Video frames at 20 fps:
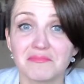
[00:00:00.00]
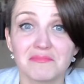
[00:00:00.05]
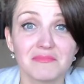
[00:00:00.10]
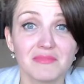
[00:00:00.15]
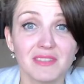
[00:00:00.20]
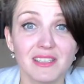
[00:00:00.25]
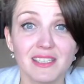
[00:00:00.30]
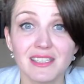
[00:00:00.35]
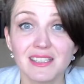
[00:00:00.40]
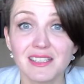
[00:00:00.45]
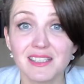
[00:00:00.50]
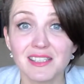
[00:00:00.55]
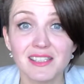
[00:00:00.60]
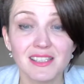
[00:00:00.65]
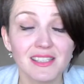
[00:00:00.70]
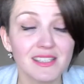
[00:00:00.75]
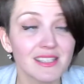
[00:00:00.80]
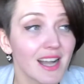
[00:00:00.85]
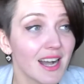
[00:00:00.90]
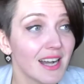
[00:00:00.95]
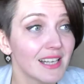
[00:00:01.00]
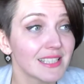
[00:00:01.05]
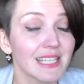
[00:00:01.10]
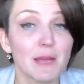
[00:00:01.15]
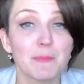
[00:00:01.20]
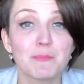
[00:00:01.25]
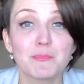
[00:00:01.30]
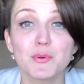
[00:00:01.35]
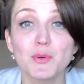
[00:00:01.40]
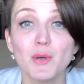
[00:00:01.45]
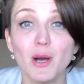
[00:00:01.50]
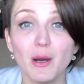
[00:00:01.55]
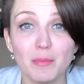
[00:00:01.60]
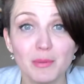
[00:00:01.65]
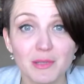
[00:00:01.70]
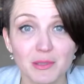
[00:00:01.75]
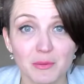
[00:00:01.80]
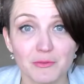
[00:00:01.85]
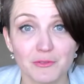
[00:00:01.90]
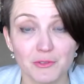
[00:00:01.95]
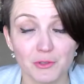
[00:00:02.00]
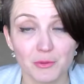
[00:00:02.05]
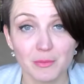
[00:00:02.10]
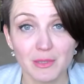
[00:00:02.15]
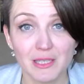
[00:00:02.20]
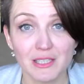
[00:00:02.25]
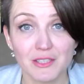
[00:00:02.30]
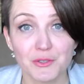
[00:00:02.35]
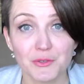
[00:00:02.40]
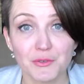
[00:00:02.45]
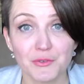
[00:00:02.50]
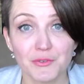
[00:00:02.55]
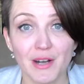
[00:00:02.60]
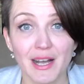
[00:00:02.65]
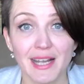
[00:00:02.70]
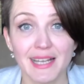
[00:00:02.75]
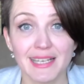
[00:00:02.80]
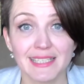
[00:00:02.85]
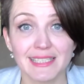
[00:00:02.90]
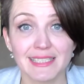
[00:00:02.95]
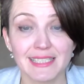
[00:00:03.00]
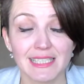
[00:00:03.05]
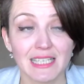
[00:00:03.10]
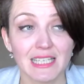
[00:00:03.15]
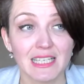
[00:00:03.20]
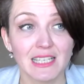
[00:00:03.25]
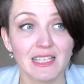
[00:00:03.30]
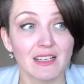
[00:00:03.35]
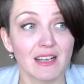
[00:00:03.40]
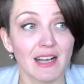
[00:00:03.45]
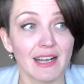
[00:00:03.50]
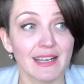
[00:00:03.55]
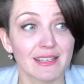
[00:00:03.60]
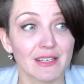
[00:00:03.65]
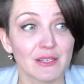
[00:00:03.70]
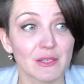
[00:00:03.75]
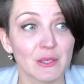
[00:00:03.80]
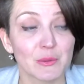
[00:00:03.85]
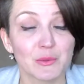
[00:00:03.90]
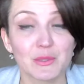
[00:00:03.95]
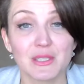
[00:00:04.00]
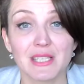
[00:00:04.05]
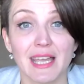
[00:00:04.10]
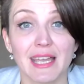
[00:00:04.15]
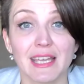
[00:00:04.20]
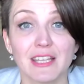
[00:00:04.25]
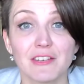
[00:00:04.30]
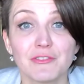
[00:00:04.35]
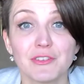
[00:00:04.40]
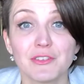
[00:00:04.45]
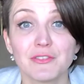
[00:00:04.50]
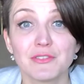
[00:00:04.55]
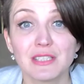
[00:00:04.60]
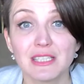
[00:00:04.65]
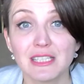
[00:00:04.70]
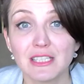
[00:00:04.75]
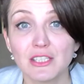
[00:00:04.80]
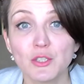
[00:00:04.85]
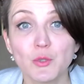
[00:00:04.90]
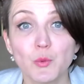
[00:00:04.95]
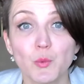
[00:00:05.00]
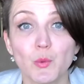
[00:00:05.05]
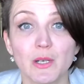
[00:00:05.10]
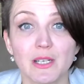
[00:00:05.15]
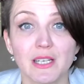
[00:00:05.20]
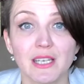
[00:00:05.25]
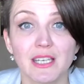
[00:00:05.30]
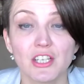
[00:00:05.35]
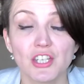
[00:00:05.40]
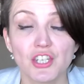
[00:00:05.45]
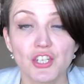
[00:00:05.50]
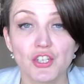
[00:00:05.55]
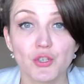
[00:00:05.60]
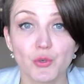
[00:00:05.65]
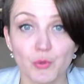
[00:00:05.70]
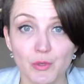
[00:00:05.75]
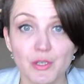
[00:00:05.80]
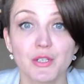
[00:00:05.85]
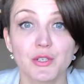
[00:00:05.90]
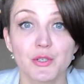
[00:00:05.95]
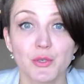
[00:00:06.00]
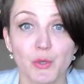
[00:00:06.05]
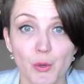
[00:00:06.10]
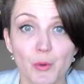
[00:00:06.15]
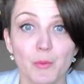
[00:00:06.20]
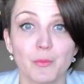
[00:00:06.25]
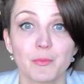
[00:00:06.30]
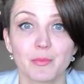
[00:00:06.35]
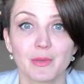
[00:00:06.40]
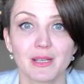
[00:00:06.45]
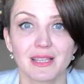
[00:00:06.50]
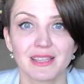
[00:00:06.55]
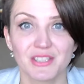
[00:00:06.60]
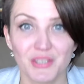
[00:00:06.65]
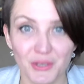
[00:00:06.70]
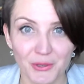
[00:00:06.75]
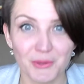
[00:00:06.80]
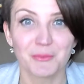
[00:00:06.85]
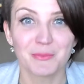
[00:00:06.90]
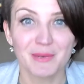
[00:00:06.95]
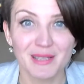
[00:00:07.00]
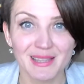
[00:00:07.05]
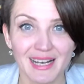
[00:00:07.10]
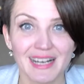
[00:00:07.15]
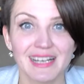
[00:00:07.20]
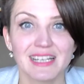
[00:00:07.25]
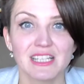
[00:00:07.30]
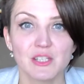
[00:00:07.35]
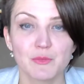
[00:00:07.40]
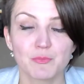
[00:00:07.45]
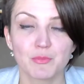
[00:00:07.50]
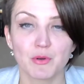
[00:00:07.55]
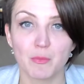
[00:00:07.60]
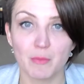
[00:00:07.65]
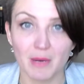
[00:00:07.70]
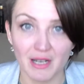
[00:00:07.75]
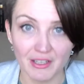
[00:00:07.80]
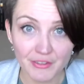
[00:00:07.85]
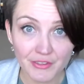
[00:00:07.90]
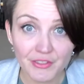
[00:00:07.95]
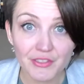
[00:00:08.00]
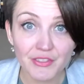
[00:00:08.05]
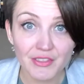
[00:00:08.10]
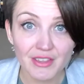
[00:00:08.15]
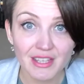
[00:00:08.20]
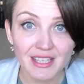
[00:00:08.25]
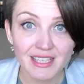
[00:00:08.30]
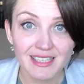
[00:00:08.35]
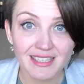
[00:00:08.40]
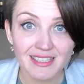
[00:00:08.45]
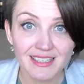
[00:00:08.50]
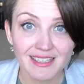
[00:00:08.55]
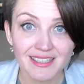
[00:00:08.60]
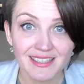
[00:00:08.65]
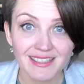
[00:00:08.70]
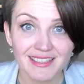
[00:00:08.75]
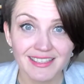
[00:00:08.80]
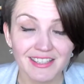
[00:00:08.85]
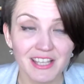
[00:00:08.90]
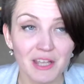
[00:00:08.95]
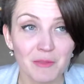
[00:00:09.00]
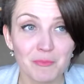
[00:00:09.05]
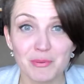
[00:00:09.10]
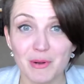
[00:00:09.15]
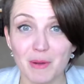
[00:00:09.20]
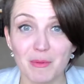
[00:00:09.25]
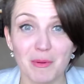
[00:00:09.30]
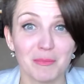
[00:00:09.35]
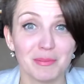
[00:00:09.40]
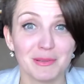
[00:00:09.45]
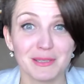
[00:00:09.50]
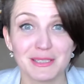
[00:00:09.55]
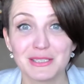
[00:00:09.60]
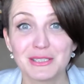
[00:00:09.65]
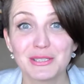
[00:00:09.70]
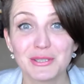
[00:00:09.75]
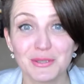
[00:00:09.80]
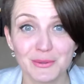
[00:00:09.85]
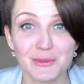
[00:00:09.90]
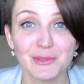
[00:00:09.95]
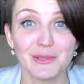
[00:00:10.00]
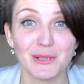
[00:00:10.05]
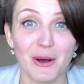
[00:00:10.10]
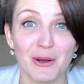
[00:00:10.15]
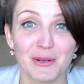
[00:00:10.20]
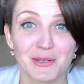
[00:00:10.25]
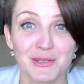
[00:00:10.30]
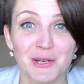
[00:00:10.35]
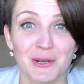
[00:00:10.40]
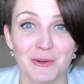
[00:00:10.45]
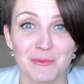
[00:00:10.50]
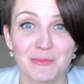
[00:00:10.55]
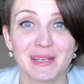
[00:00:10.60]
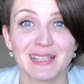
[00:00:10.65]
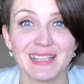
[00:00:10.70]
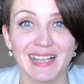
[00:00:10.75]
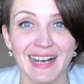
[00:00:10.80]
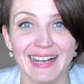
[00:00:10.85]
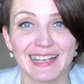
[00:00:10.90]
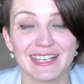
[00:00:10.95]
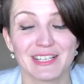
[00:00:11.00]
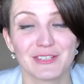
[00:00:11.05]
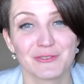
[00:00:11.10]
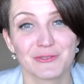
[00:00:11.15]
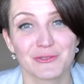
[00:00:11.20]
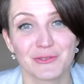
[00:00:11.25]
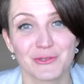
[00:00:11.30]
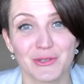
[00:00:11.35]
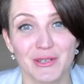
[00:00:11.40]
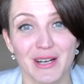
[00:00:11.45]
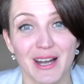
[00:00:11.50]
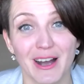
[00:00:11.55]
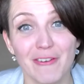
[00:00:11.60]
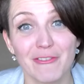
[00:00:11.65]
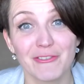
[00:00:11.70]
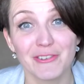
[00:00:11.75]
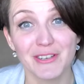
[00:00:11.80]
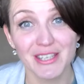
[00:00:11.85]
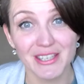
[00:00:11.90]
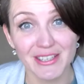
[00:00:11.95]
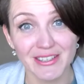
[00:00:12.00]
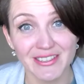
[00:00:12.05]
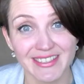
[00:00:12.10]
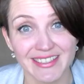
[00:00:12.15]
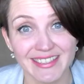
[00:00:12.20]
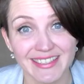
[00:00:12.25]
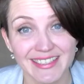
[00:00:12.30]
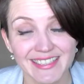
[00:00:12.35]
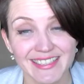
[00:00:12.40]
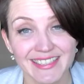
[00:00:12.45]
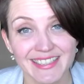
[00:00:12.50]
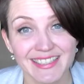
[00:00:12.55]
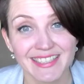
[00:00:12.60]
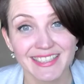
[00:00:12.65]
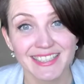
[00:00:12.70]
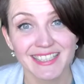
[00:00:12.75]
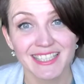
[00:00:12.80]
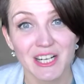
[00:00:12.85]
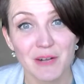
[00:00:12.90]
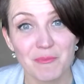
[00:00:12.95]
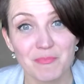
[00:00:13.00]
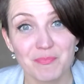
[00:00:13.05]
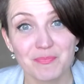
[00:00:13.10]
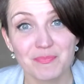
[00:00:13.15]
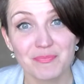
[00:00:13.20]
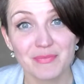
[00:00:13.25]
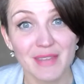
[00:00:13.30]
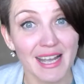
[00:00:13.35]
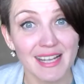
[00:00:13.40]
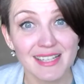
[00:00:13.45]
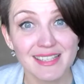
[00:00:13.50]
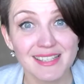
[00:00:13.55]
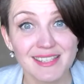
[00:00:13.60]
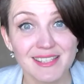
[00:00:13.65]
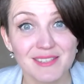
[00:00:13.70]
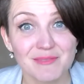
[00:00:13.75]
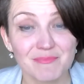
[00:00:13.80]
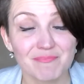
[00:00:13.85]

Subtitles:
it's not a problem for me to find, 10, 15, 20 short-term clients per month, then probably 2 long-term clients for half a year. That's